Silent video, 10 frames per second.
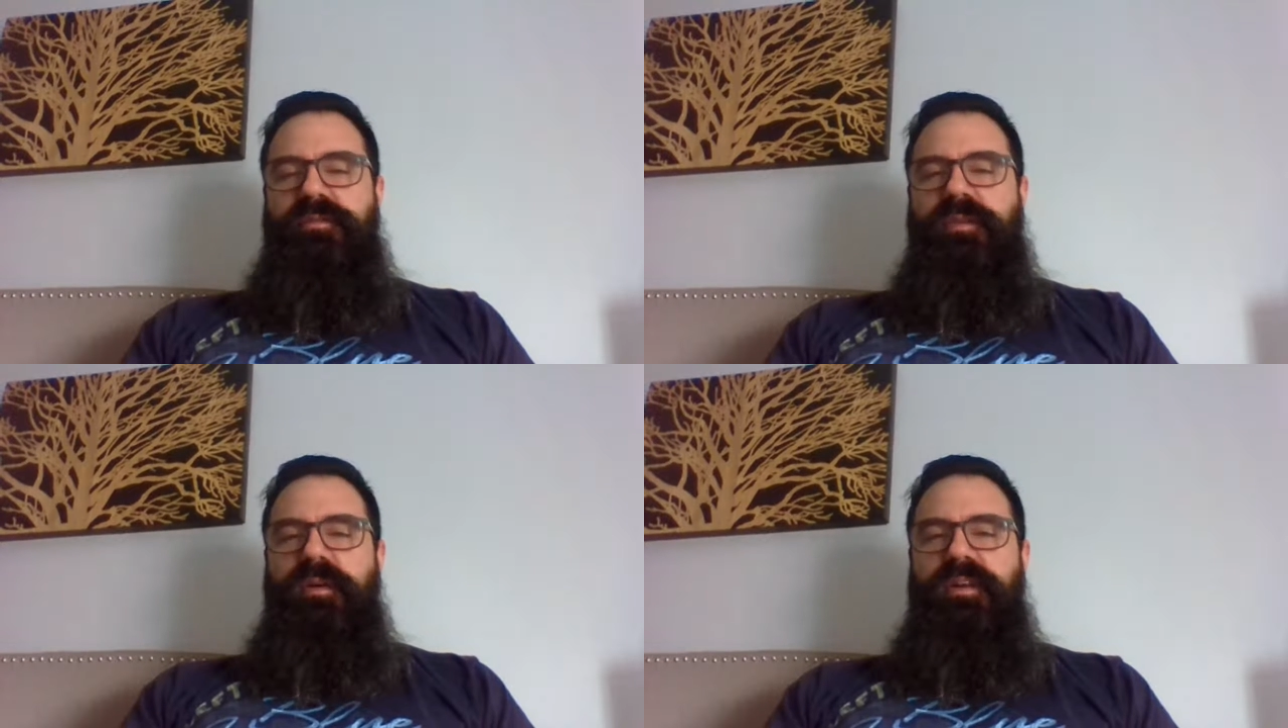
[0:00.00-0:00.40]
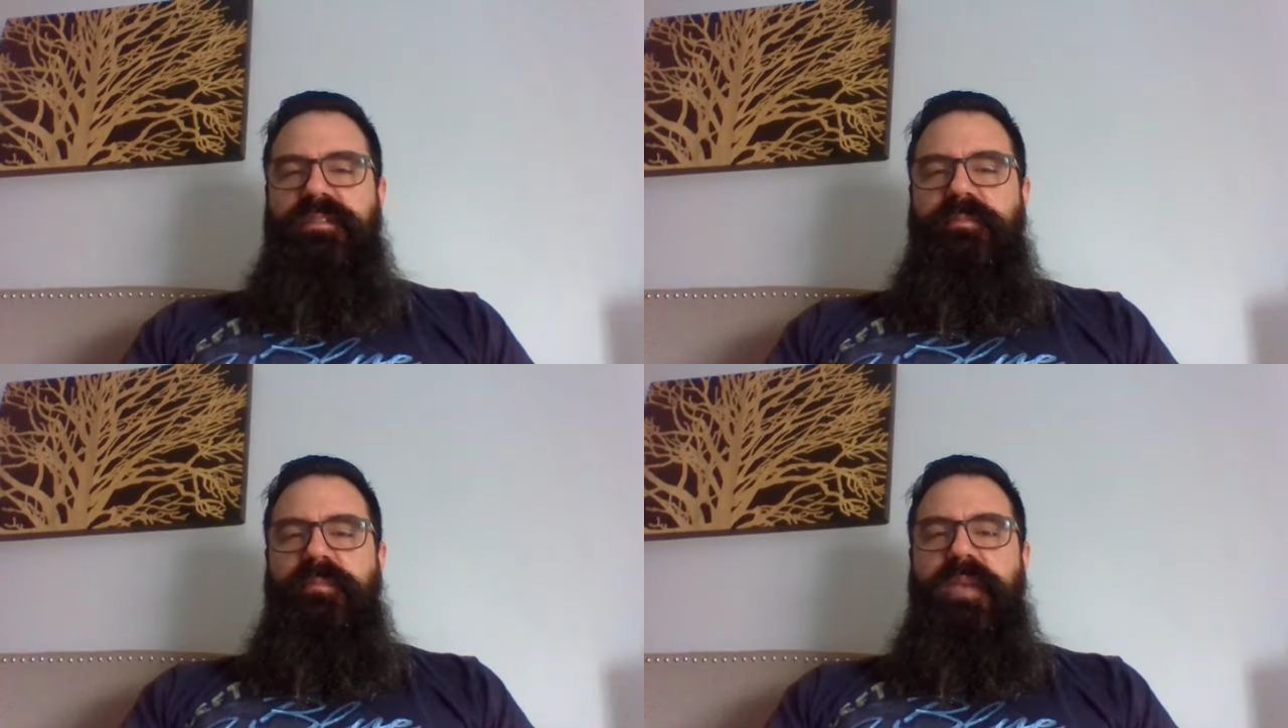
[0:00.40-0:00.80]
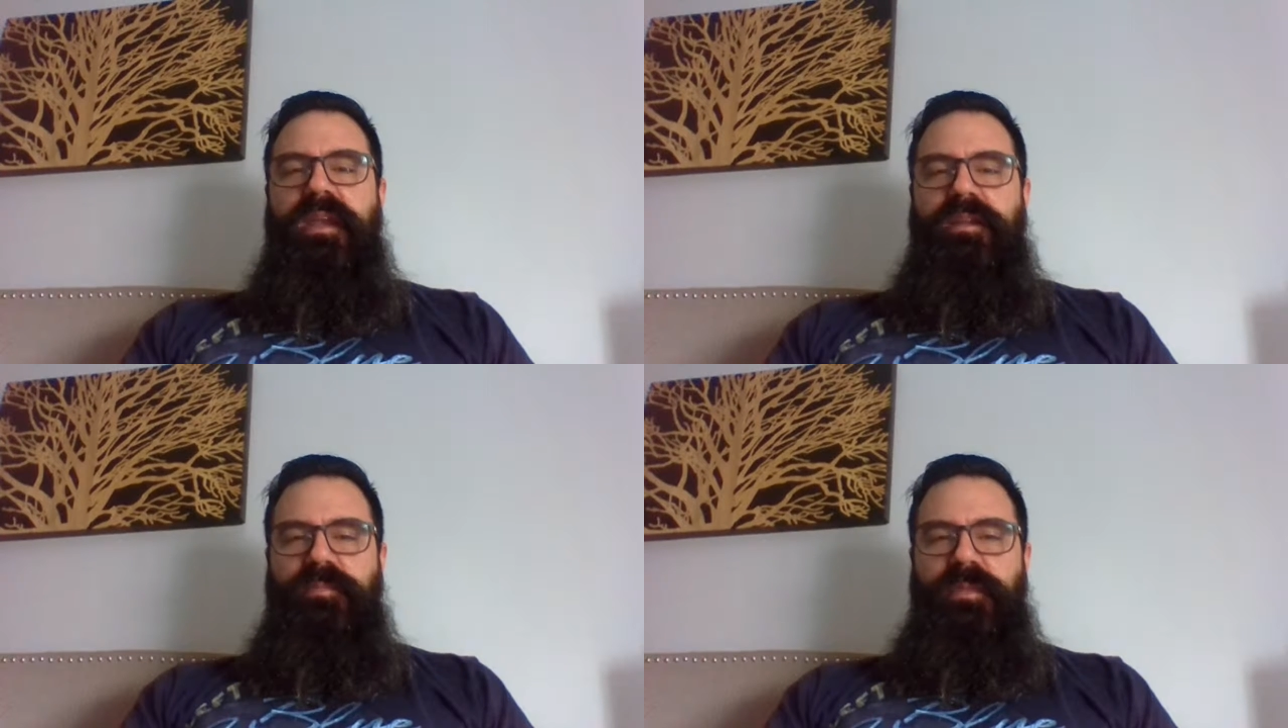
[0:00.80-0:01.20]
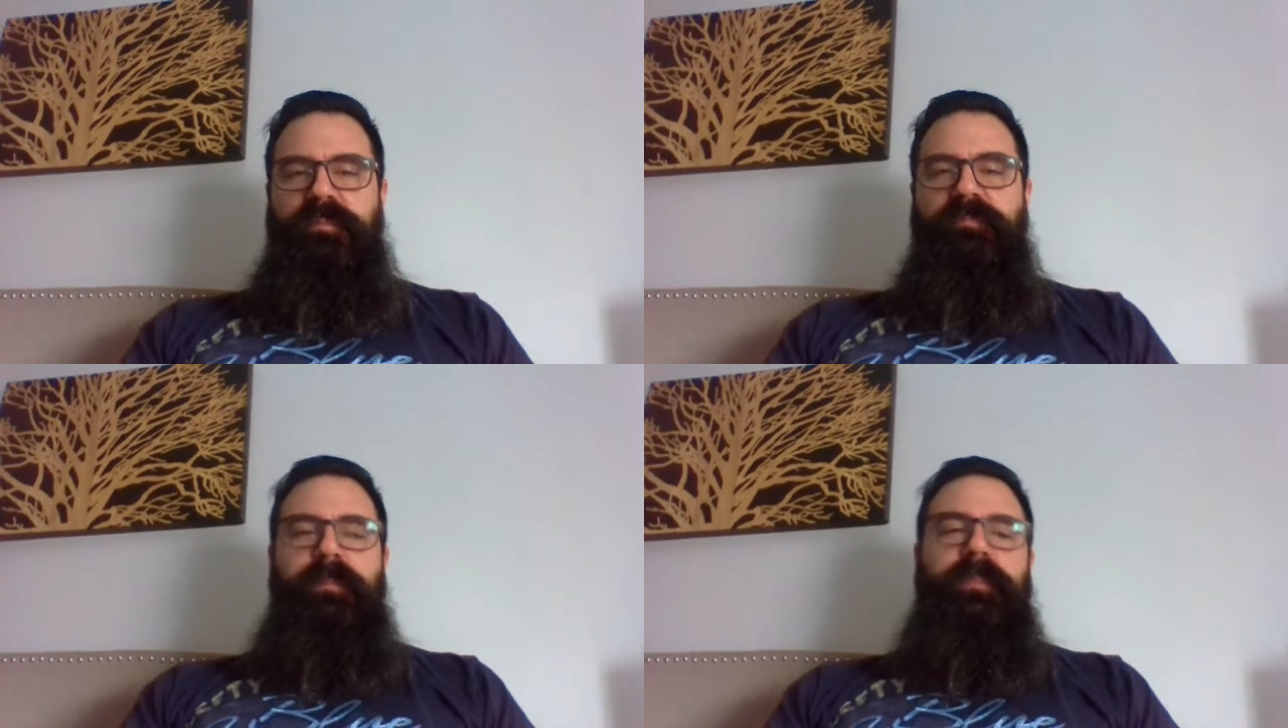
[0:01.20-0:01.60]
forest management.
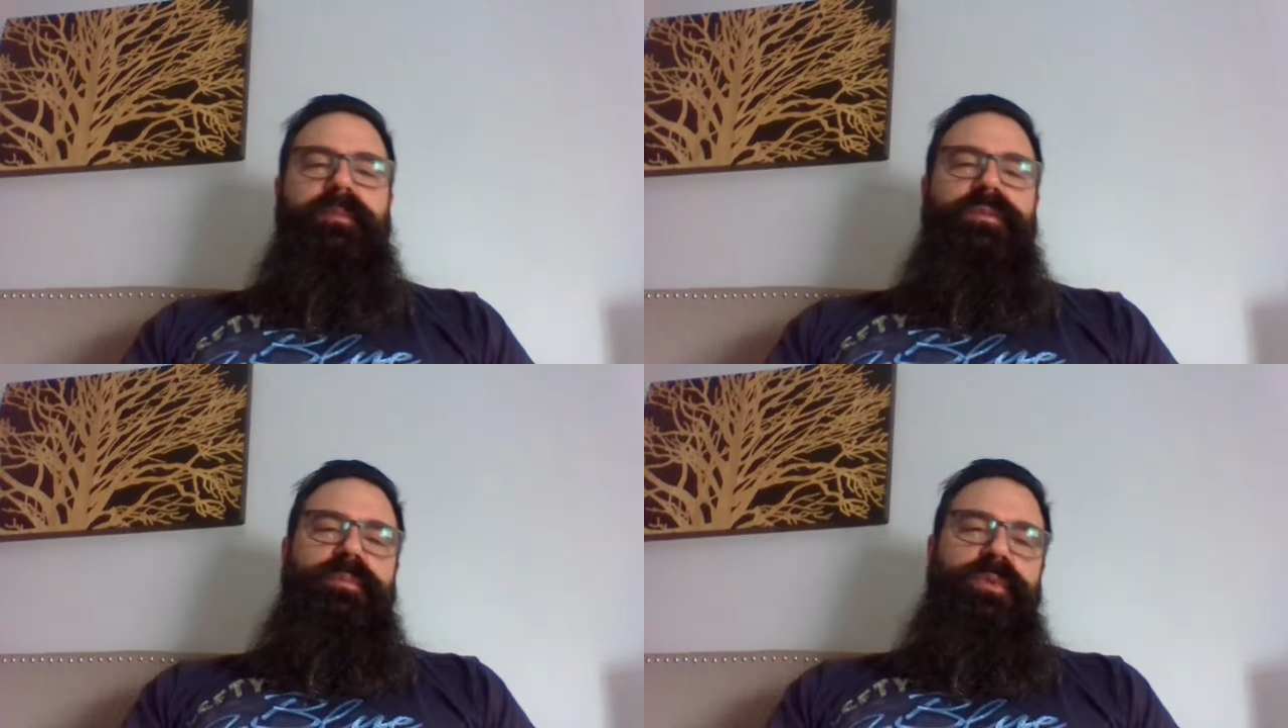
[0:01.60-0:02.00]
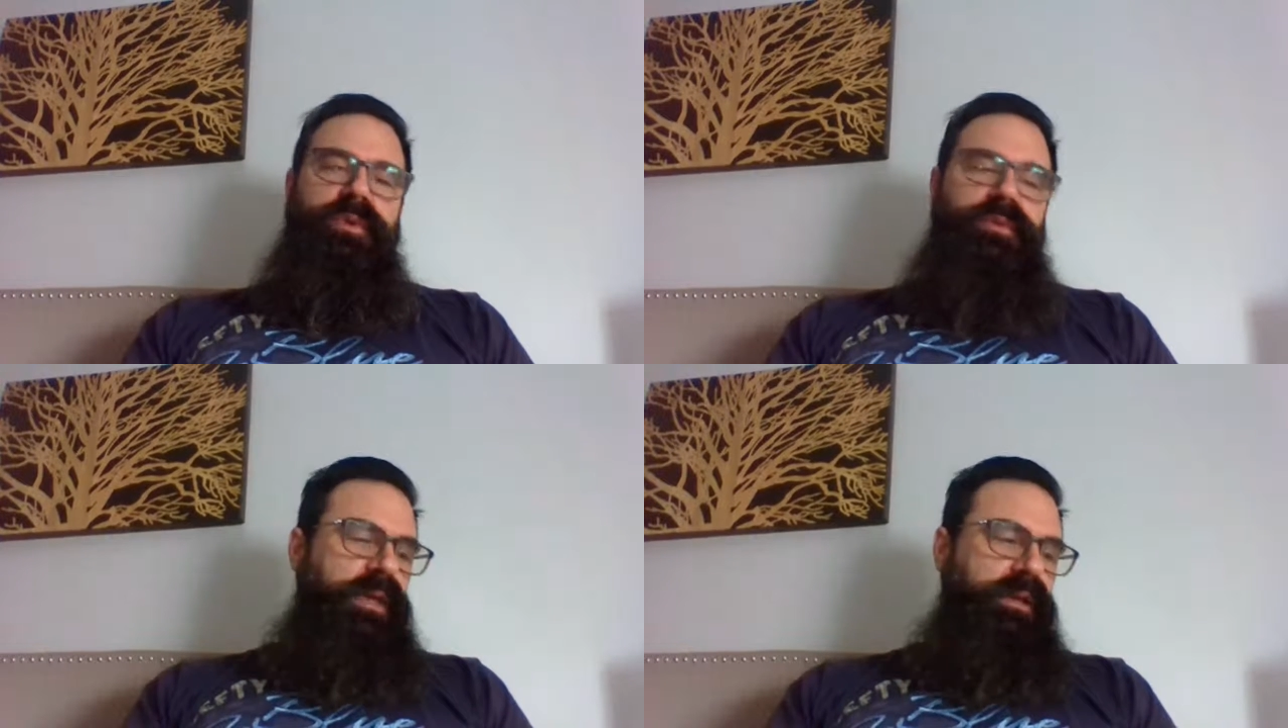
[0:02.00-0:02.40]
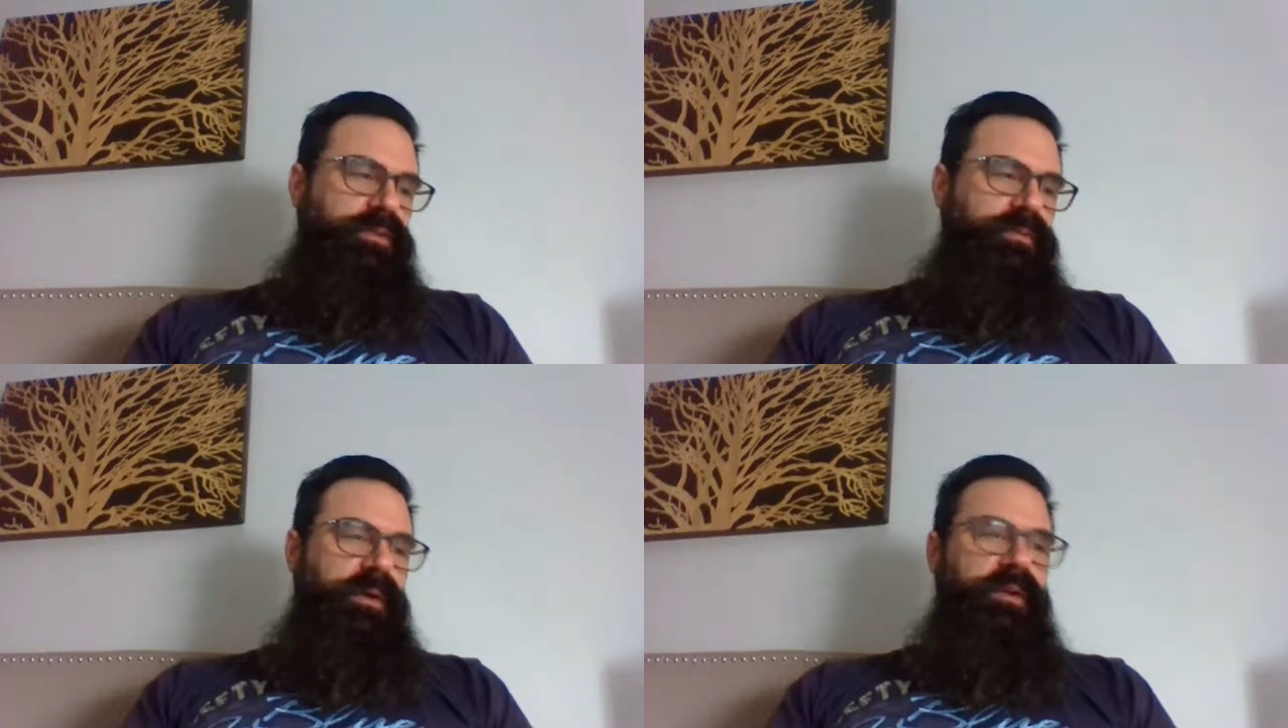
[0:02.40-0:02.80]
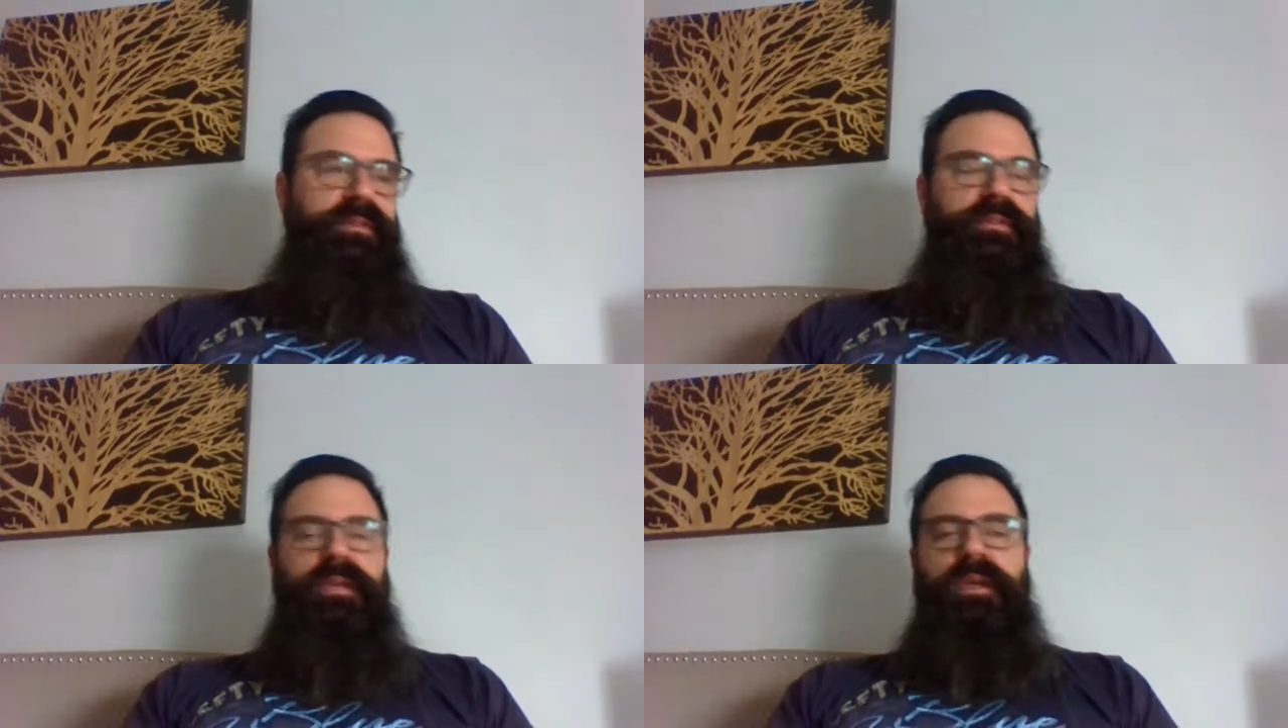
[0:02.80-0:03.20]
It's important to manage
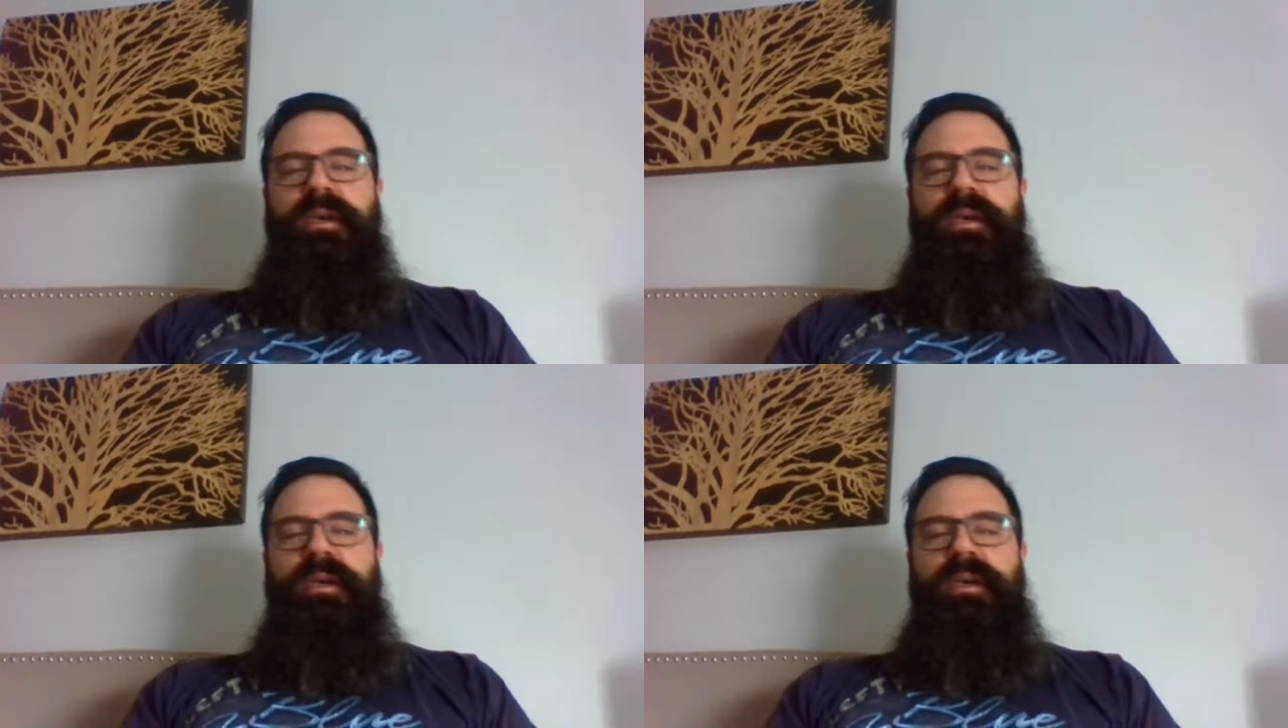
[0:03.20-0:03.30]
forests